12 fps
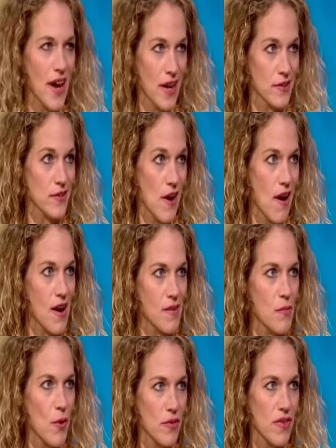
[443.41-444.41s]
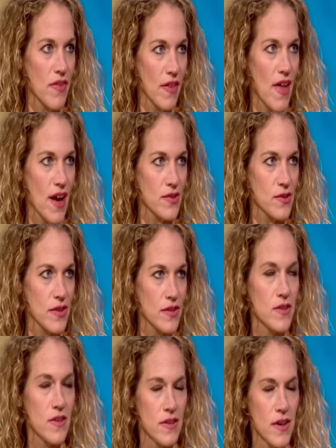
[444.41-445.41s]
hands-on, both in the class
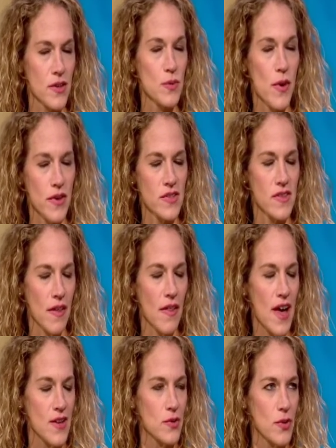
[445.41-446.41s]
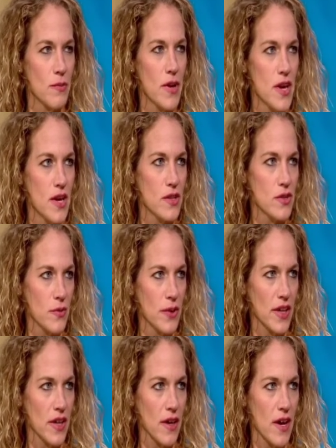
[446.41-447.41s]
as well as in the classroom, to
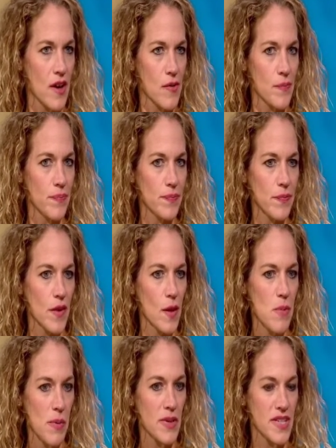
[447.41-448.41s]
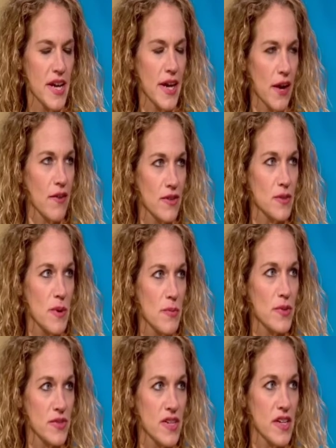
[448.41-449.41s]
really be able to take care of these
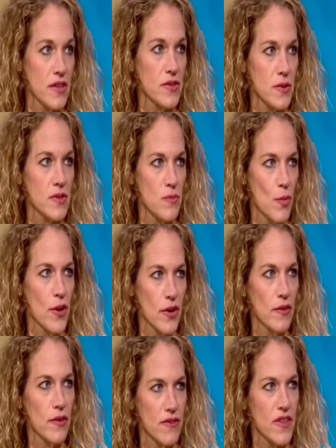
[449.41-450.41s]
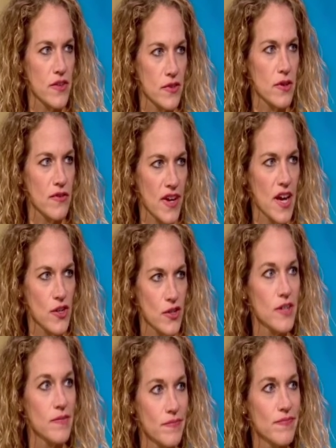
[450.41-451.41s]
people's needs. So it's important to look for that
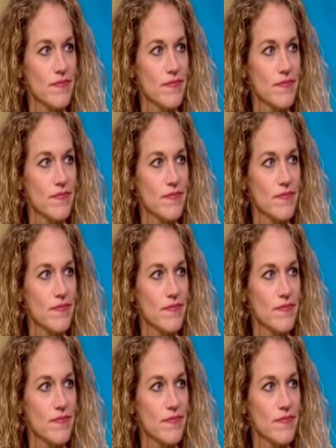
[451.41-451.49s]
certification.